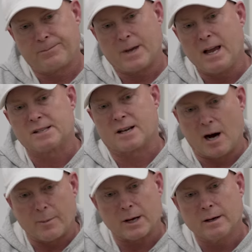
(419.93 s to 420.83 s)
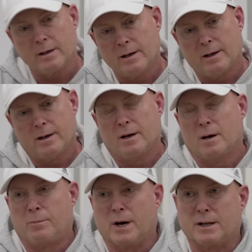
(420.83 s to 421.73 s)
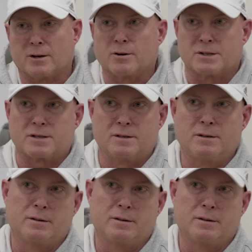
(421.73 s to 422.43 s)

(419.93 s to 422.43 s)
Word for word: he's coming, but there's,